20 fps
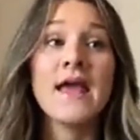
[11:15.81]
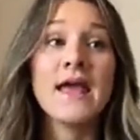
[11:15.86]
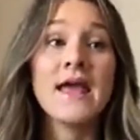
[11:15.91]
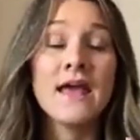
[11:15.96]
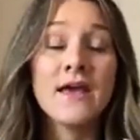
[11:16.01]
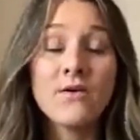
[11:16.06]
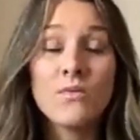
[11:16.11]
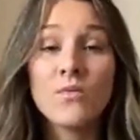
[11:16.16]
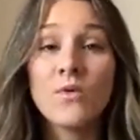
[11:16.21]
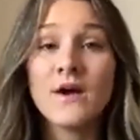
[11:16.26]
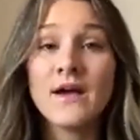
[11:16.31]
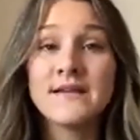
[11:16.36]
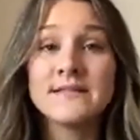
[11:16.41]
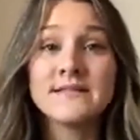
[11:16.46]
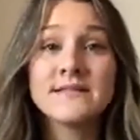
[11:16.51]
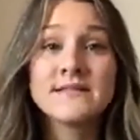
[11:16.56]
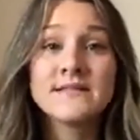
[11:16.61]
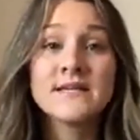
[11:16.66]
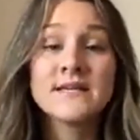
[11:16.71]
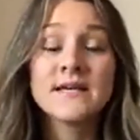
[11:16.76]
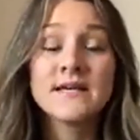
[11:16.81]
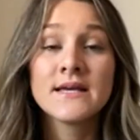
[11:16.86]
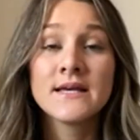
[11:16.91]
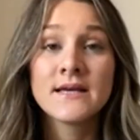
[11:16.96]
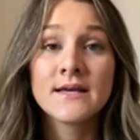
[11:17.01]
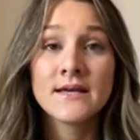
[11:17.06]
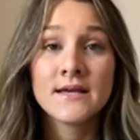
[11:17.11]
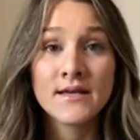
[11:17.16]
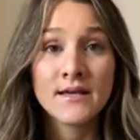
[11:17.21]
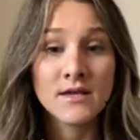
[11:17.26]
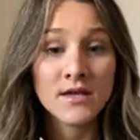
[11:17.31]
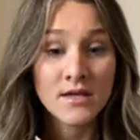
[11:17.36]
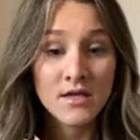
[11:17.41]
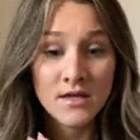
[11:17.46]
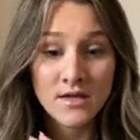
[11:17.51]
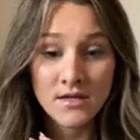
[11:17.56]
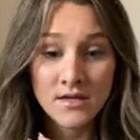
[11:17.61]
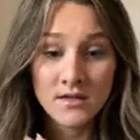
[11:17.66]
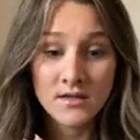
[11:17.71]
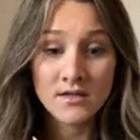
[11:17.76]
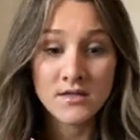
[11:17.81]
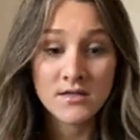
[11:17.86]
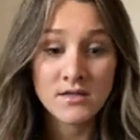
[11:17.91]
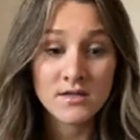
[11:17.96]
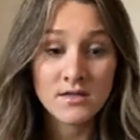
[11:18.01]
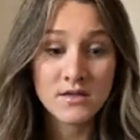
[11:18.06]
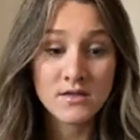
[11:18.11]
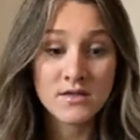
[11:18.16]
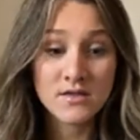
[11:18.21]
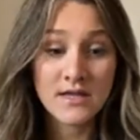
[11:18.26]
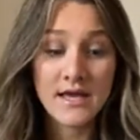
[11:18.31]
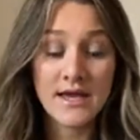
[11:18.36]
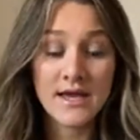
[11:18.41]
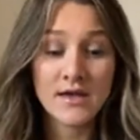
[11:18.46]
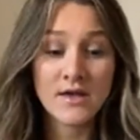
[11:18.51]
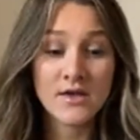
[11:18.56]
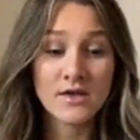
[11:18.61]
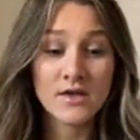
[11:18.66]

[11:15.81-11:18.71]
It was like,